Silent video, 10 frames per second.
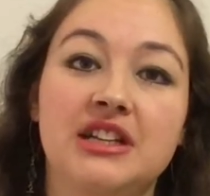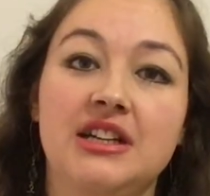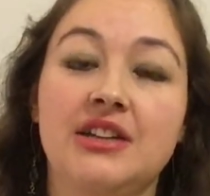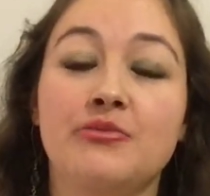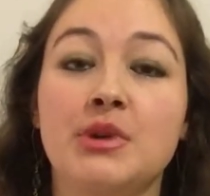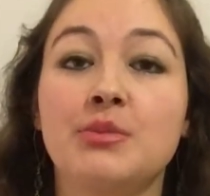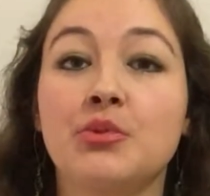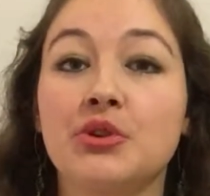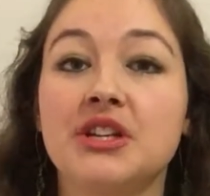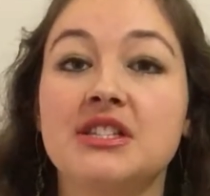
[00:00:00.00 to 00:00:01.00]
and I love my
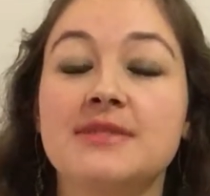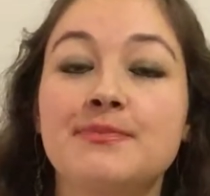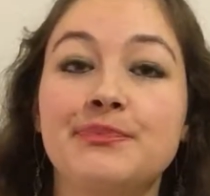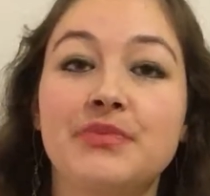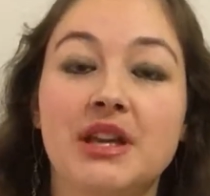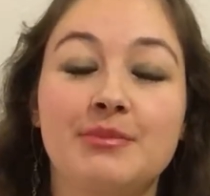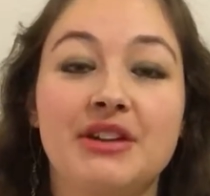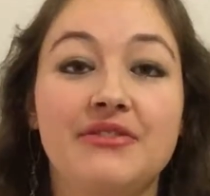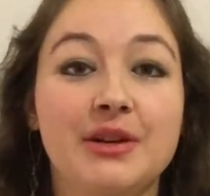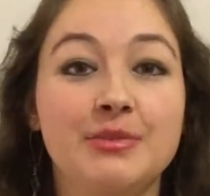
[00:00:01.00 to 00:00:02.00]
boys
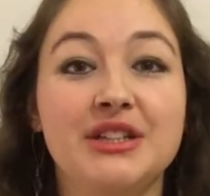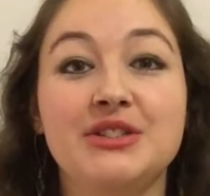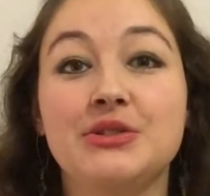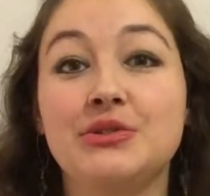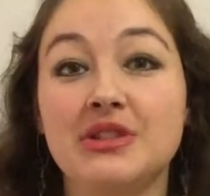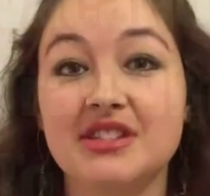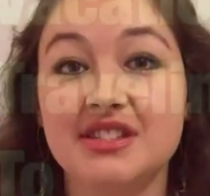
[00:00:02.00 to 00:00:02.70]
my family to do the